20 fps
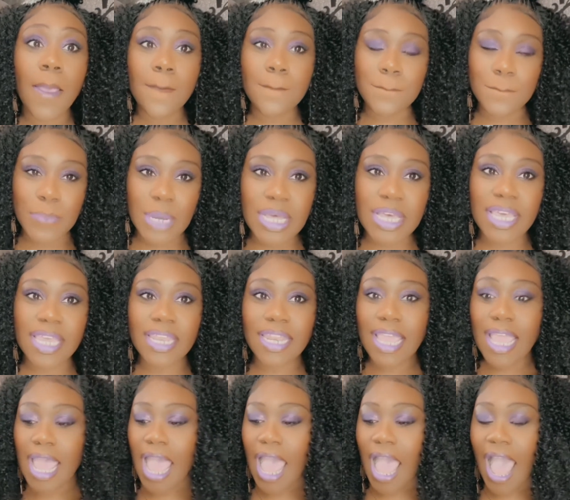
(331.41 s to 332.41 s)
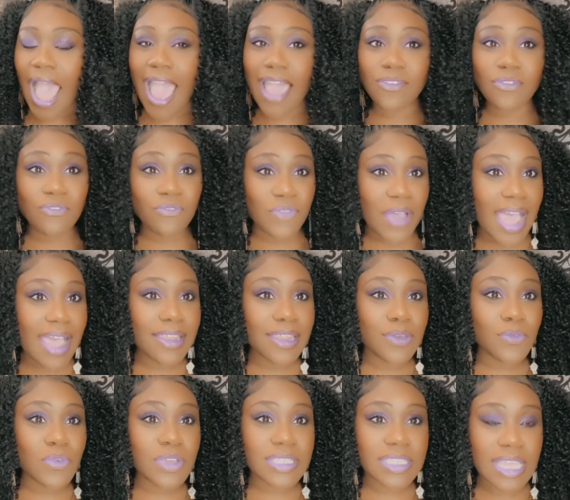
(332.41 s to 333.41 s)
But I finally
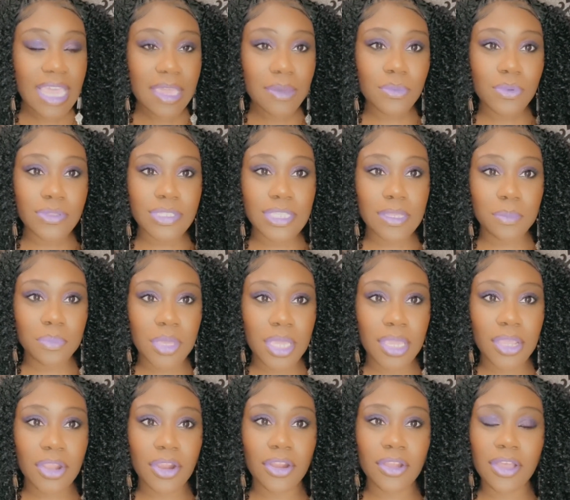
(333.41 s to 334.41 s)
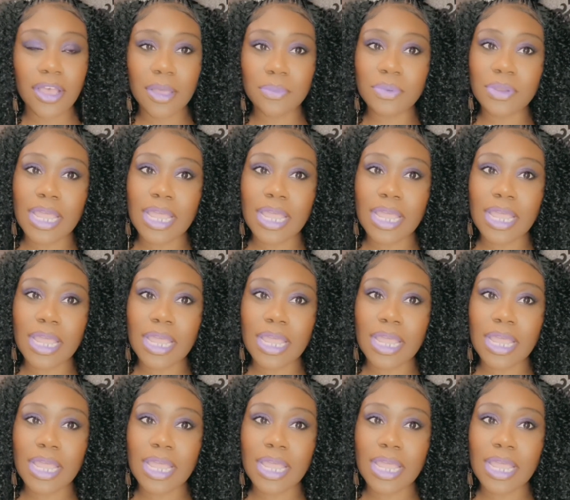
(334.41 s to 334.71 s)
was able to pick her up,